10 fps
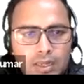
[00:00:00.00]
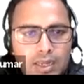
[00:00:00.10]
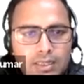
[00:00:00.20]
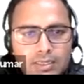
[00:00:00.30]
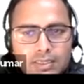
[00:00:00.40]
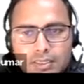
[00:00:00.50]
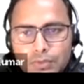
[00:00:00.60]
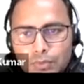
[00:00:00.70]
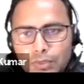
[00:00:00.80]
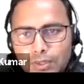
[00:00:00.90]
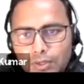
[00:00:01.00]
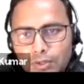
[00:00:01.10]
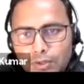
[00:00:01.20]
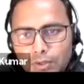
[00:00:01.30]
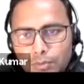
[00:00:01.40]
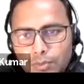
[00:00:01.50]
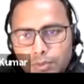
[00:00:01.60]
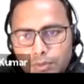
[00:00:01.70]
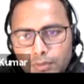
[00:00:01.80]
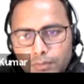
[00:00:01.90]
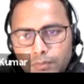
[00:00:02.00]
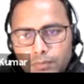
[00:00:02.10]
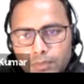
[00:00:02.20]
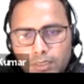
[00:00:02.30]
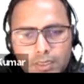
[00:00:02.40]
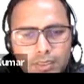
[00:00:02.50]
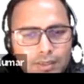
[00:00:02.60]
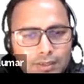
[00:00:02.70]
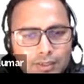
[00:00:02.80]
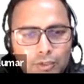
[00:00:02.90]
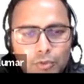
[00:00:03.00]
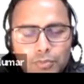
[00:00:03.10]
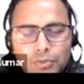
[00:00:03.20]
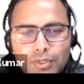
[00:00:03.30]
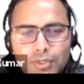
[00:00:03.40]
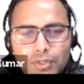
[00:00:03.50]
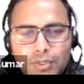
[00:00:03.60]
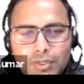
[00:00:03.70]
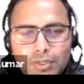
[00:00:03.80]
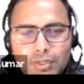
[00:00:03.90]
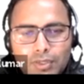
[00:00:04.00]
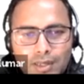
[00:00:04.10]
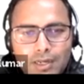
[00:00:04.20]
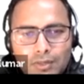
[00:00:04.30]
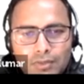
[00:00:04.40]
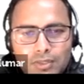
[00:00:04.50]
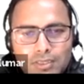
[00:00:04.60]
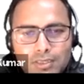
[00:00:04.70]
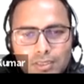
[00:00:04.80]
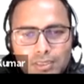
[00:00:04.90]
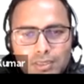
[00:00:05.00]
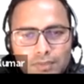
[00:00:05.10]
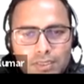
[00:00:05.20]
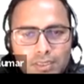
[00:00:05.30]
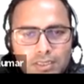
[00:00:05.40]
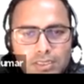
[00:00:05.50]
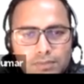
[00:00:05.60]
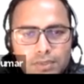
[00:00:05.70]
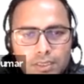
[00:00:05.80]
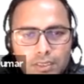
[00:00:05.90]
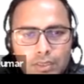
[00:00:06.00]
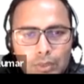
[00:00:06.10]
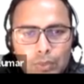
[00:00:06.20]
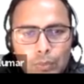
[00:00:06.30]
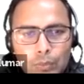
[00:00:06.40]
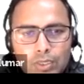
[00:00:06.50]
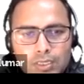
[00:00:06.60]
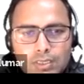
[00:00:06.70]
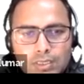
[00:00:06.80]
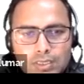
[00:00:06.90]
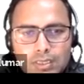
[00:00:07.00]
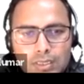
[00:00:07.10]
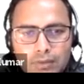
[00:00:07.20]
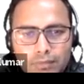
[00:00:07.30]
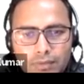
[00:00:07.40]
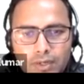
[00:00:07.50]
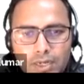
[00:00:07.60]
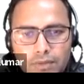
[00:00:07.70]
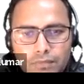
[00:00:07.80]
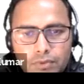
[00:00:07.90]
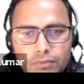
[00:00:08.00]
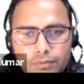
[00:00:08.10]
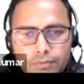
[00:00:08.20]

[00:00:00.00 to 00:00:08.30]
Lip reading: And this is what? Top, right? I hope you're getting it. Now this is the TV, what it is? Front view.